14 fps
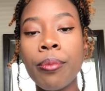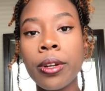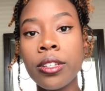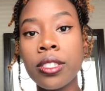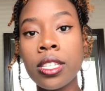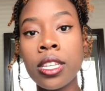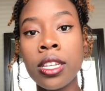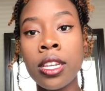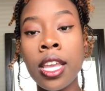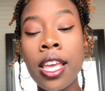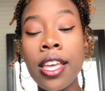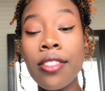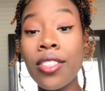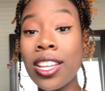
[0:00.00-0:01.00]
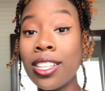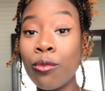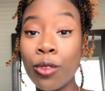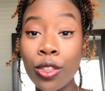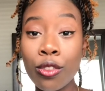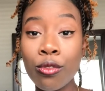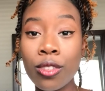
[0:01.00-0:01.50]
person that
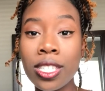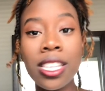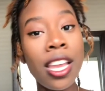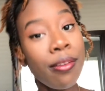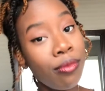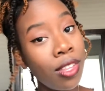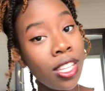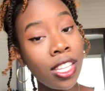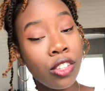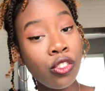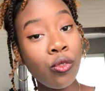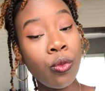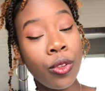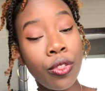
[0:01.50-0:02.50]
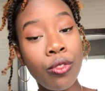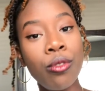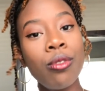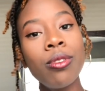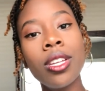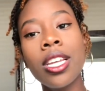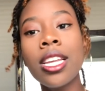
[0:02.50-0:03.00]
went through the same thing that you went through
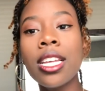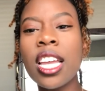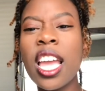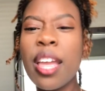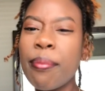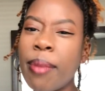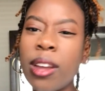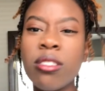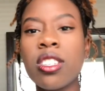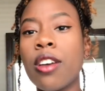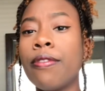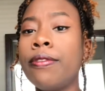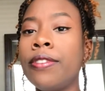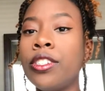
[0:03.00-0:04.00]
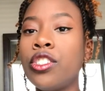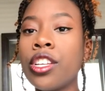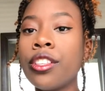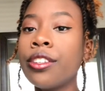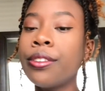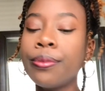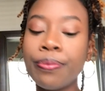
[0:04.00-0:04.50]
and bounce off of each other.
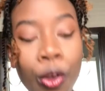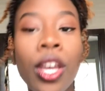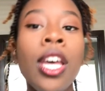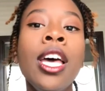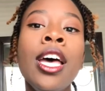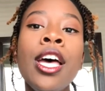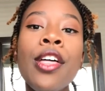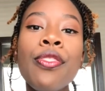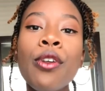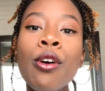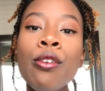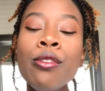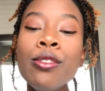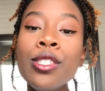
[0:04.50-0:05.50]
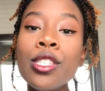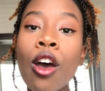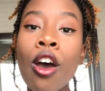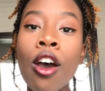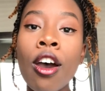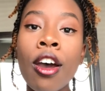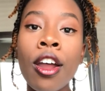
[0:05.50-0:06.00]
Those
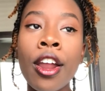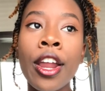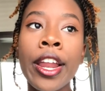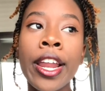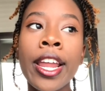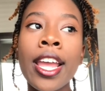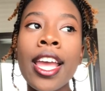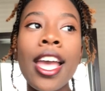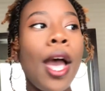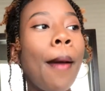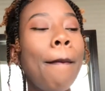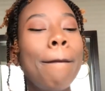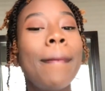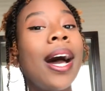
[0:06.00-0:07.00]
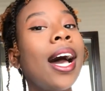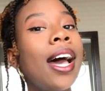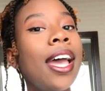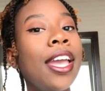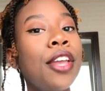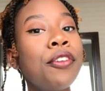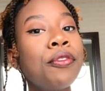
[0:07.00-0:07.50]
are
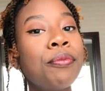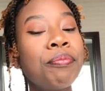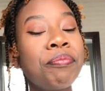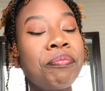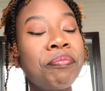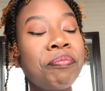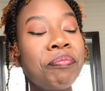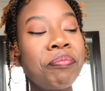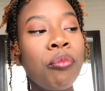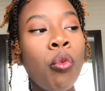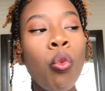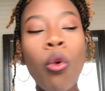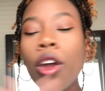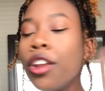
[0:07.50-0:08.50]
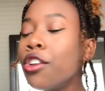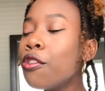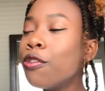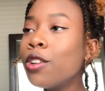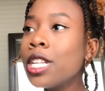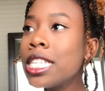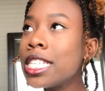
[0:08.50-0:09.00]
my
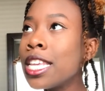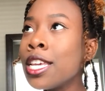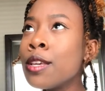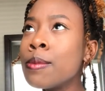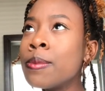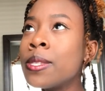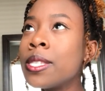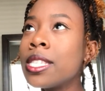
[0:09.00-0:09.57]
wonderful tips.